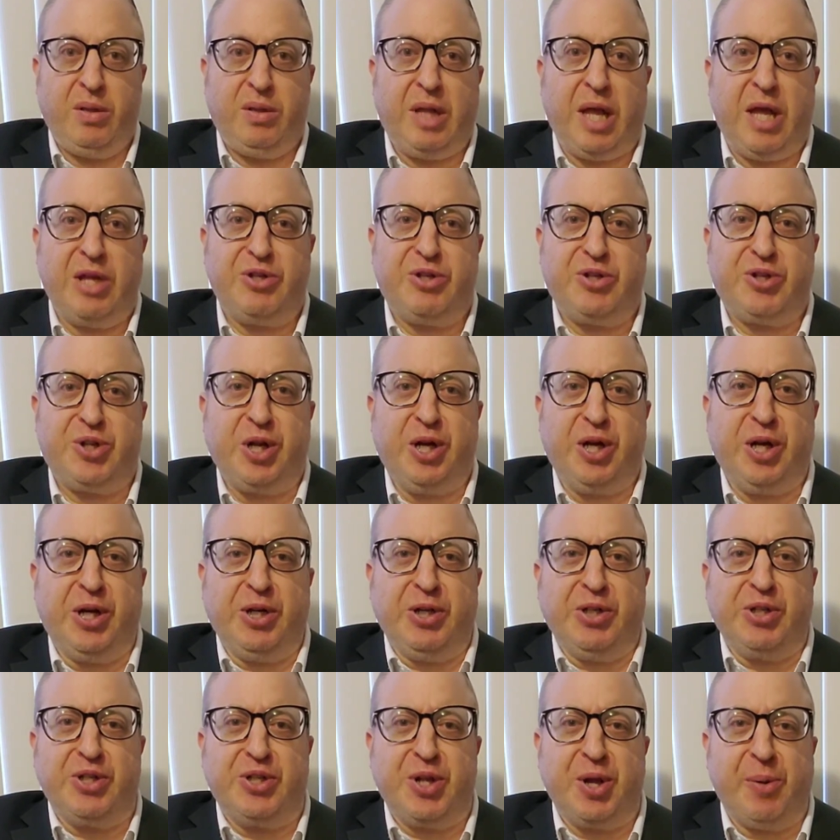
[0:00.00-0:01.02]
Let's
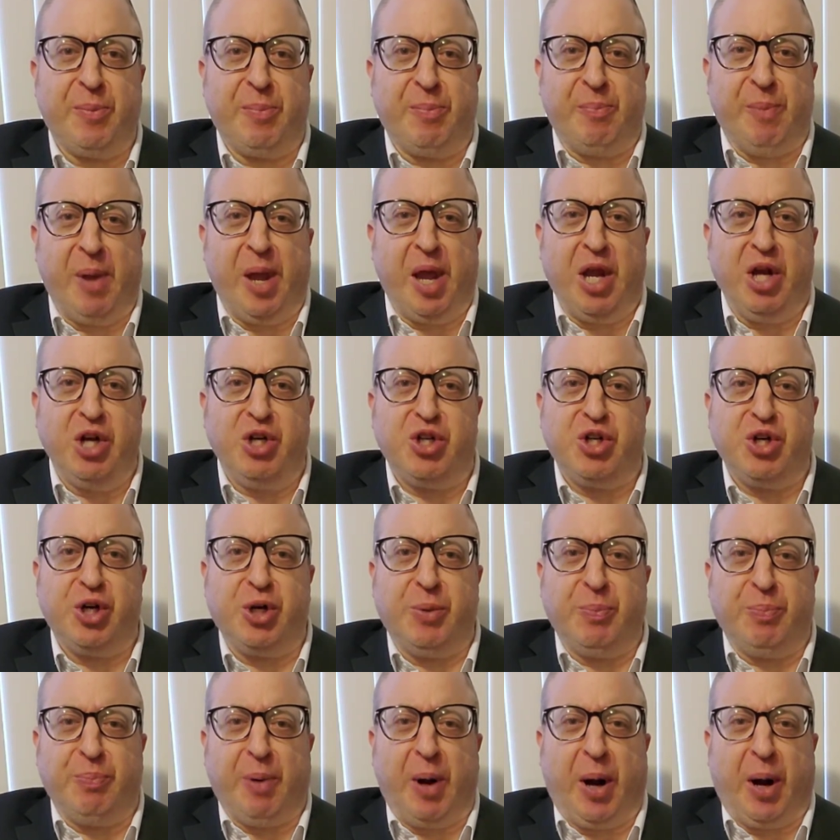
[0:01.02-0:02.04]
learn some
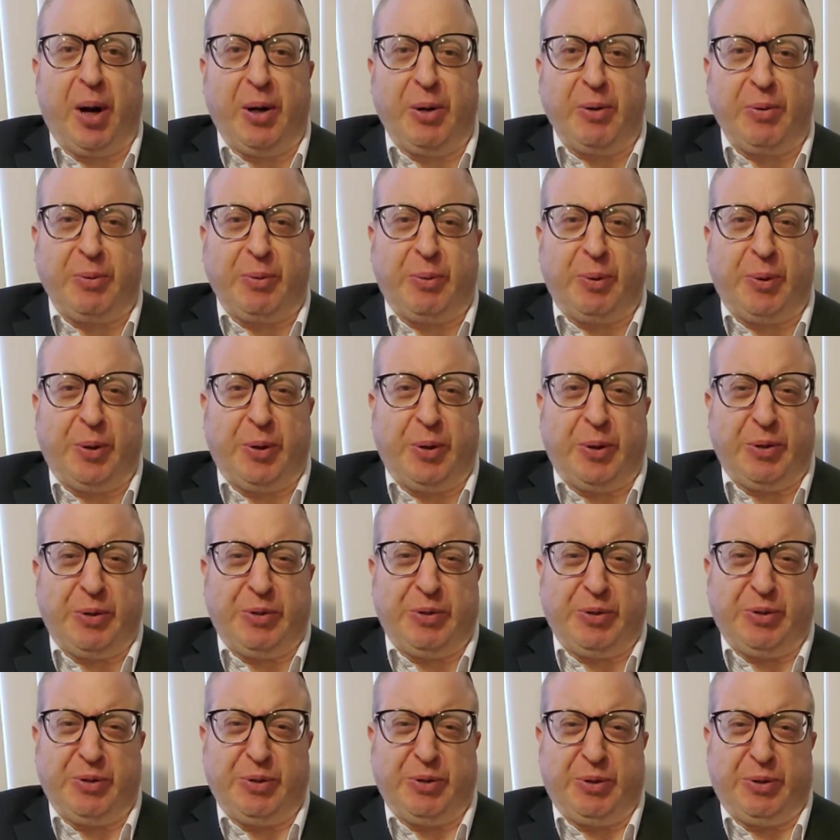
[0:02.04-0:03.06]
major bar
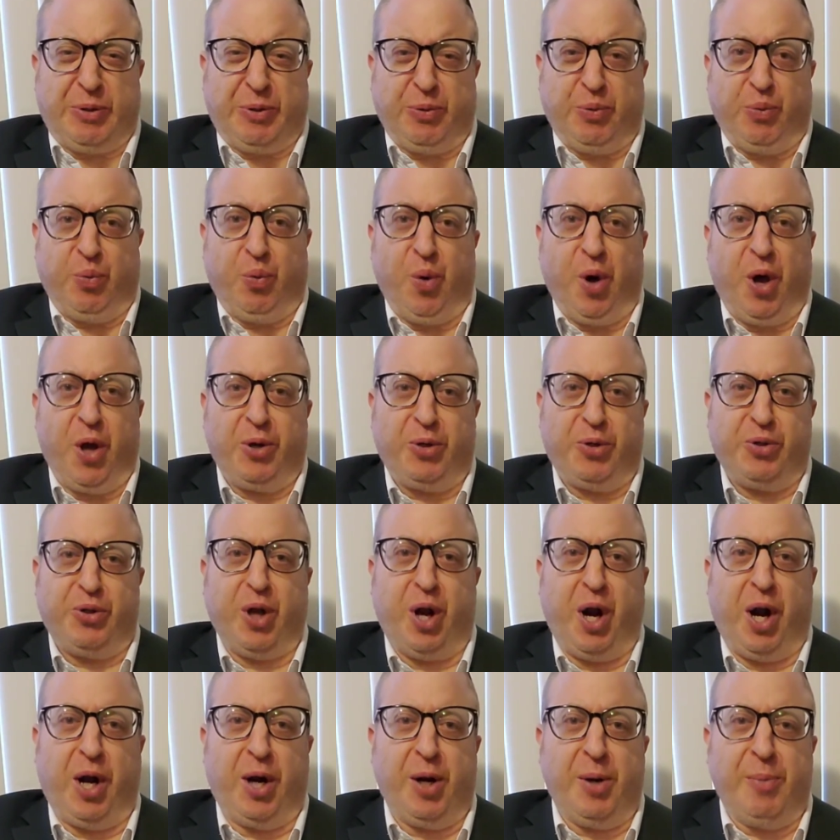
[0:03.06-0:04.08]
chords. What
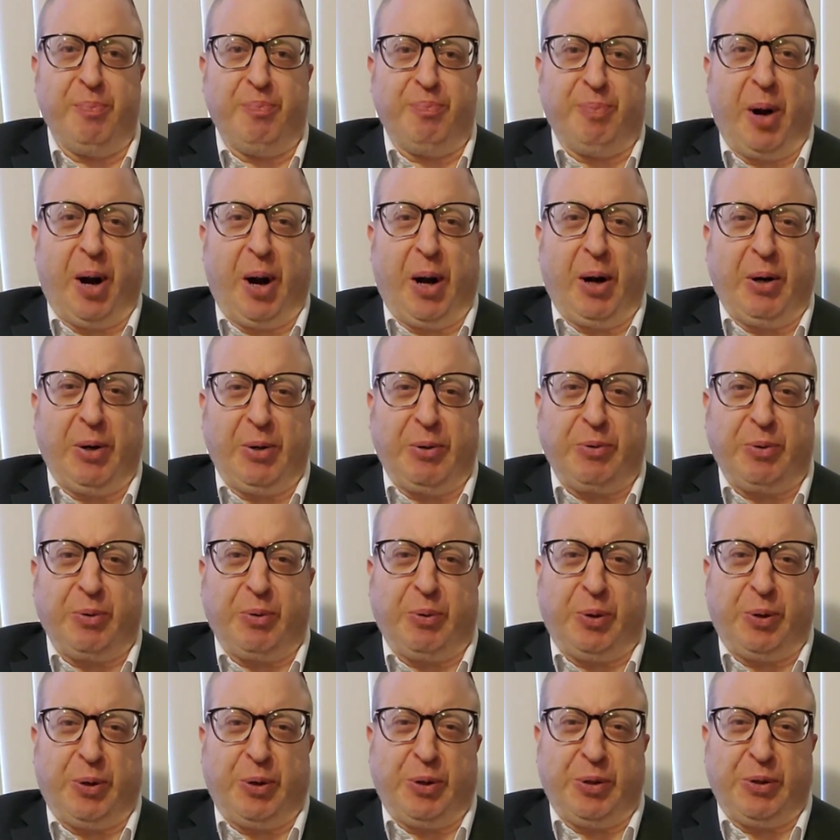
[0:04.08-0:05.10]
are bar
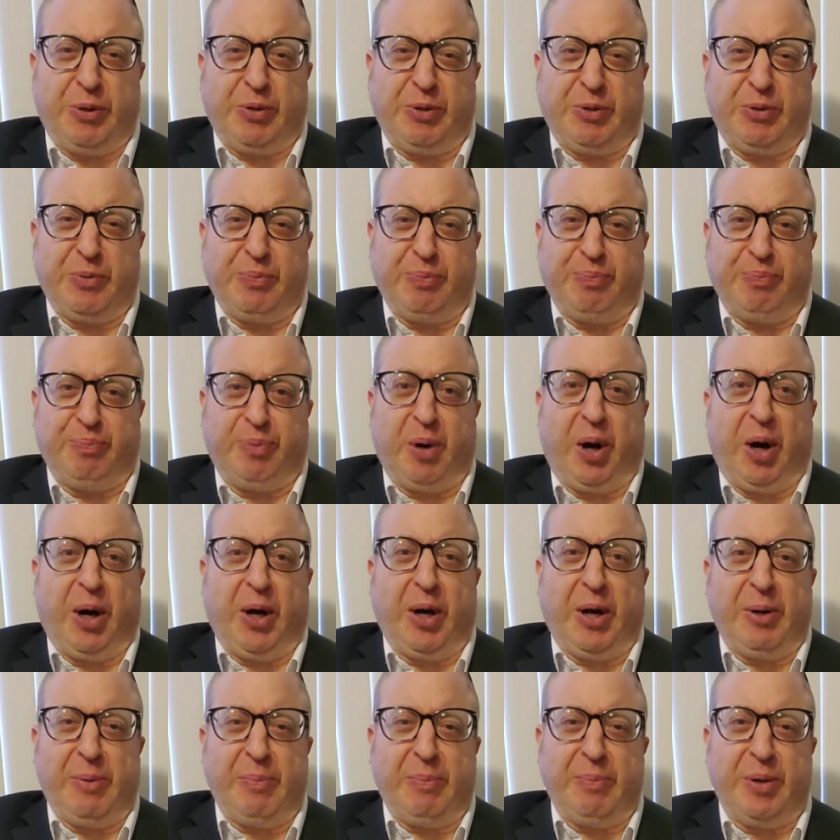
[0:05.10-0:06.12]
chords?
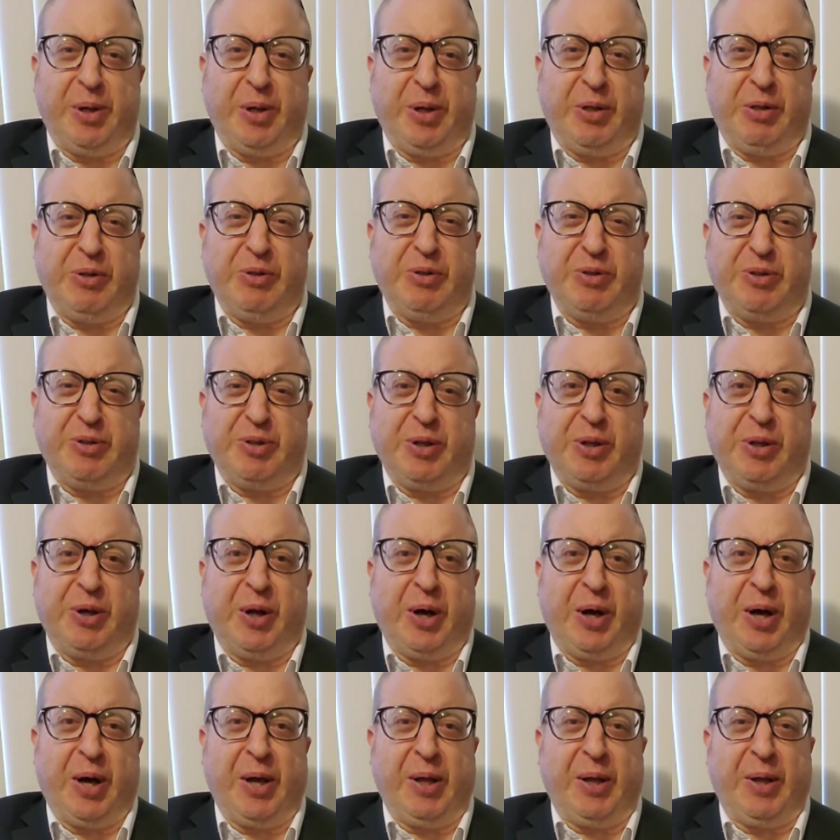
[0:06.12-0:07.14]
Barred means
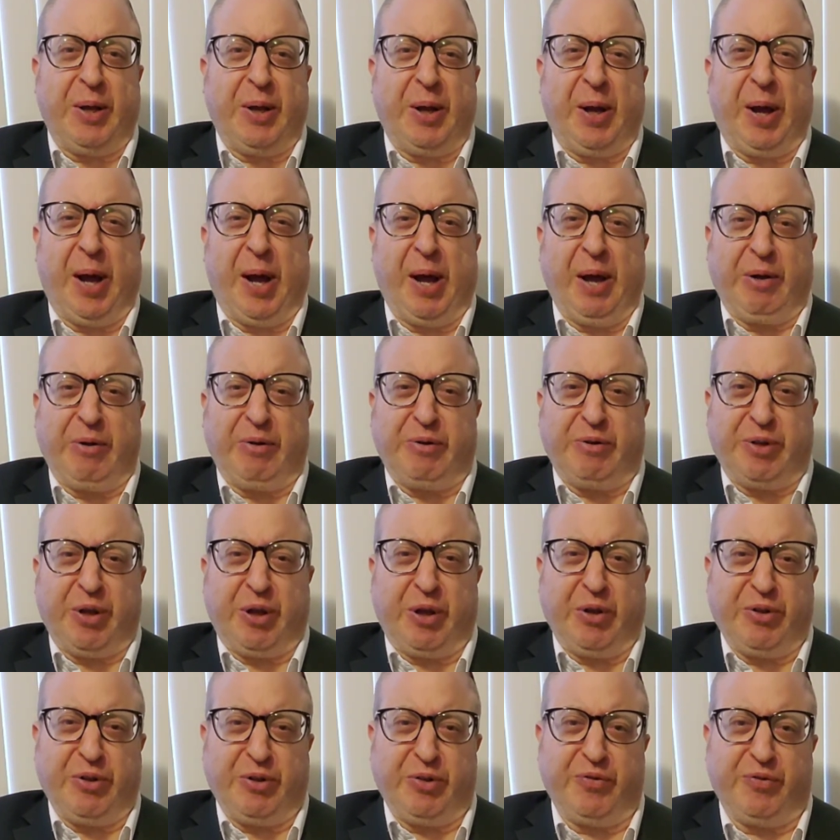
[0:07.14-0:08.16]
denied
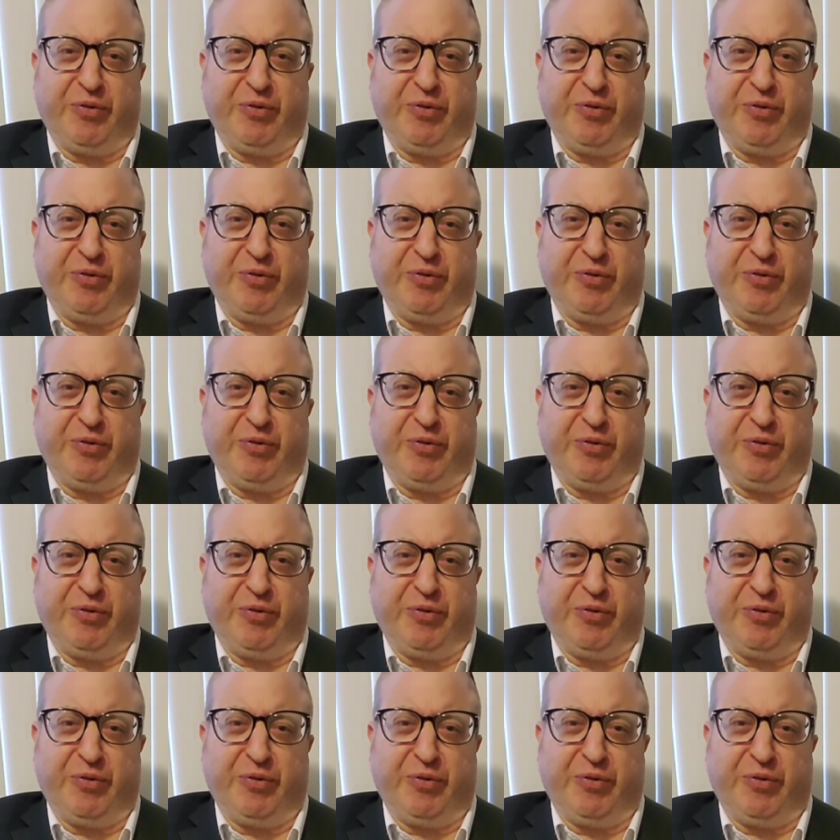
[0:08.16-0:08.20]
access.